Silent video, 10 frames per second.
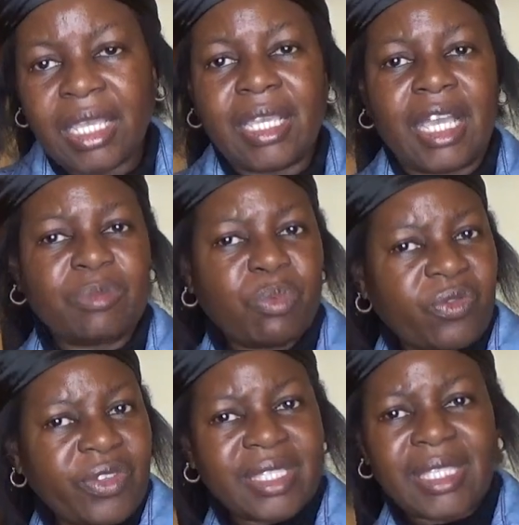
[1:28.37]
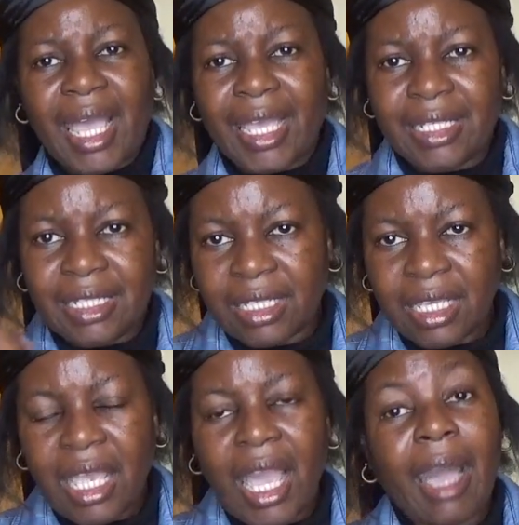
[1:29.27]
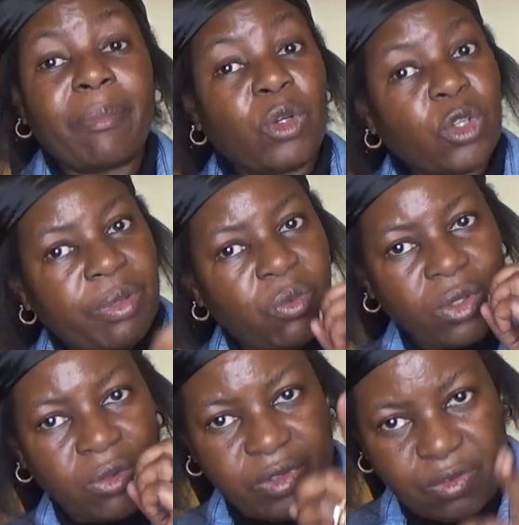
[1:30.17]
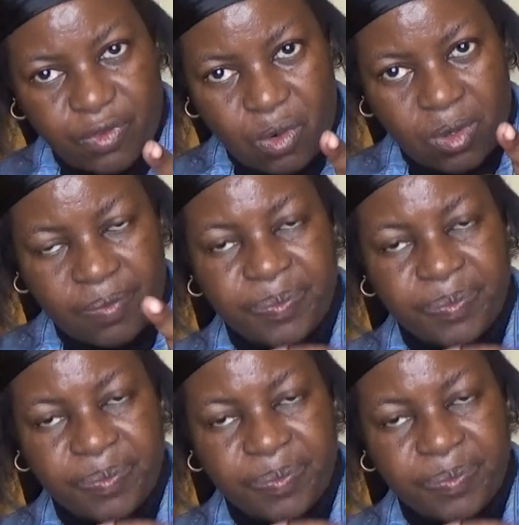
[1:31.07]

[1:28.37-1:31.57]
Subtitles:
He has prophesied. I'm going to be one of the four.